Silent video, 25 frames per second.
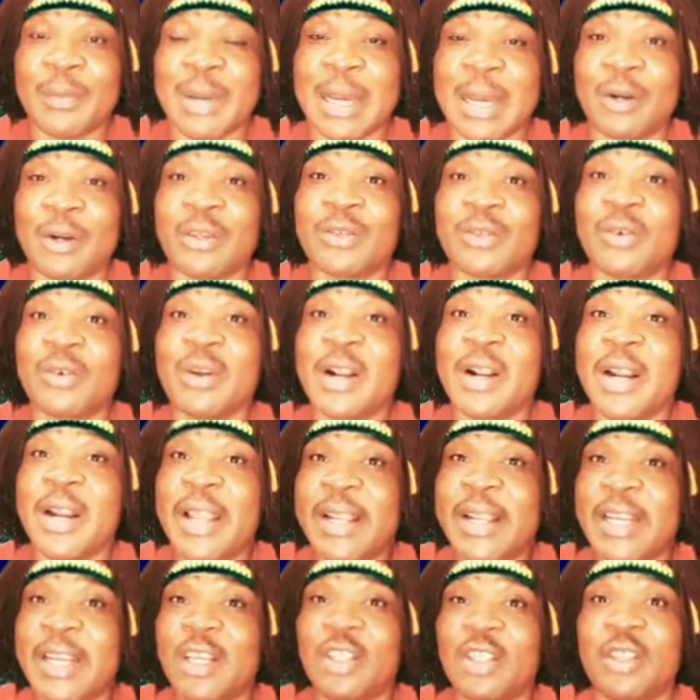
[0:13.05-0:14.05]
and also click
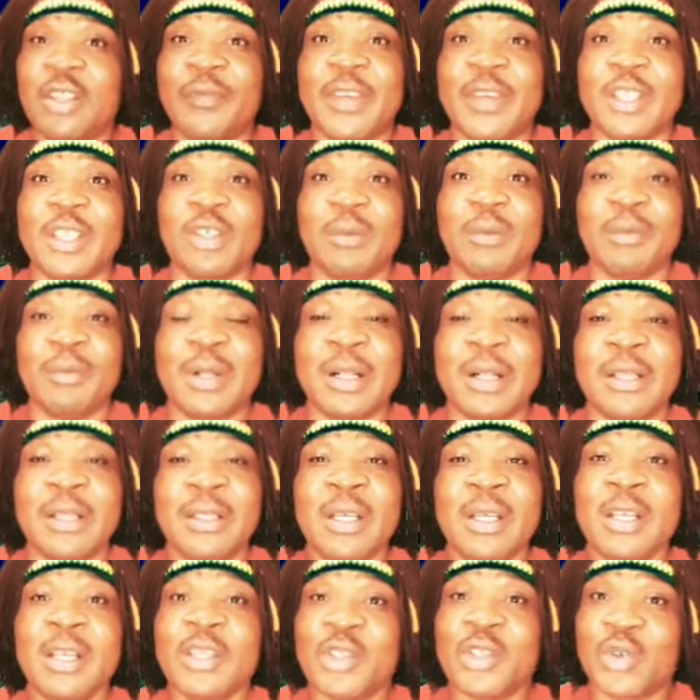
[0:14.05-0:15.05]
the notification bell
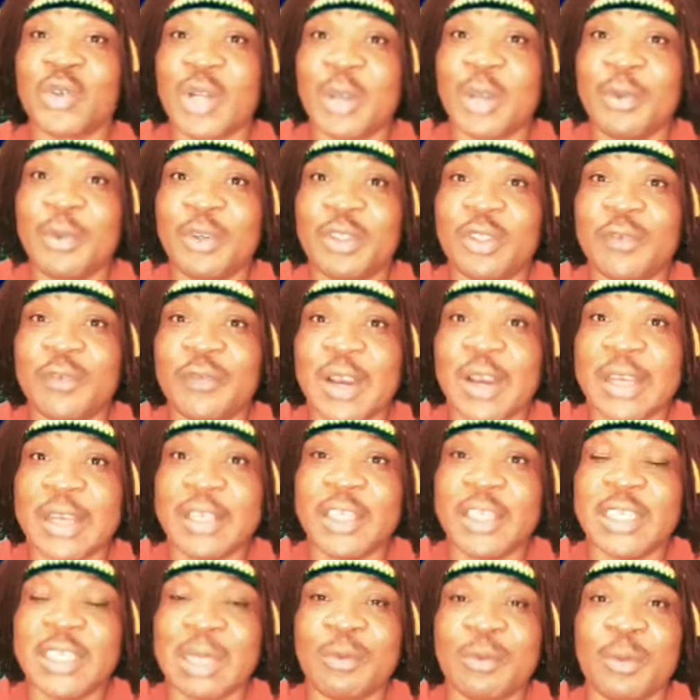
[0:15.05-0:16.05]
so that you'll be notified
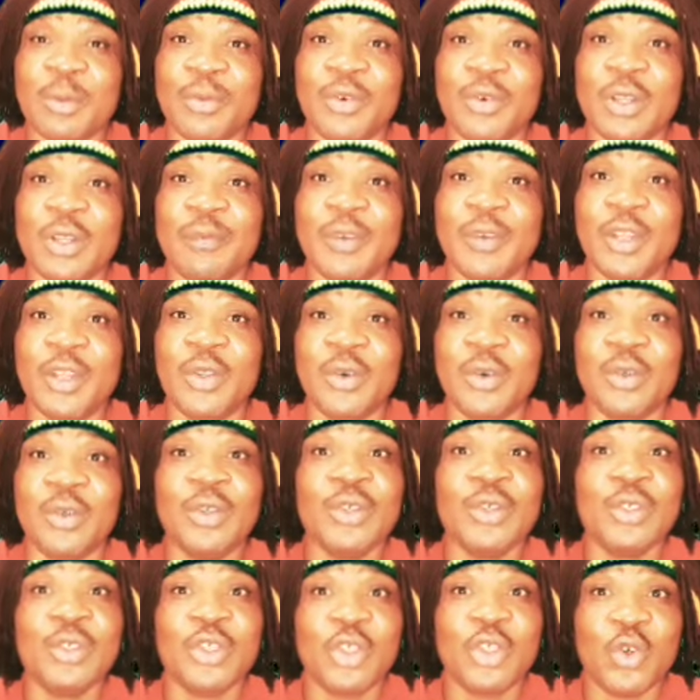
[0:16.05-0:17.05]
each time I upload a video.
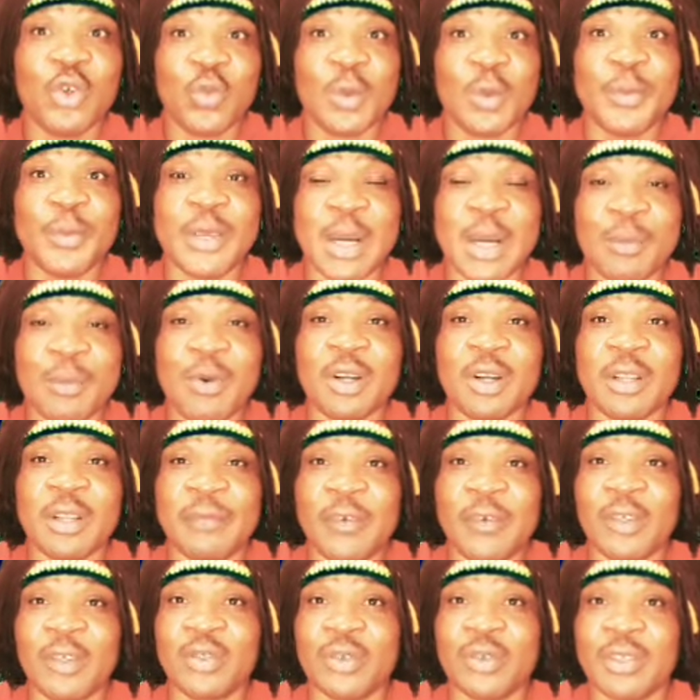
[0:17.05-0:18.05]
You will be among the
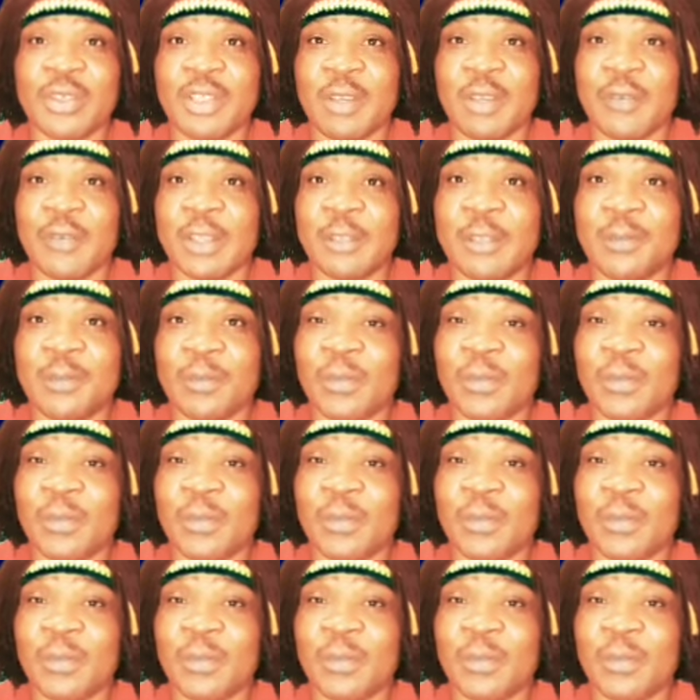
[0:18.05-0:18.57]
first to receive it.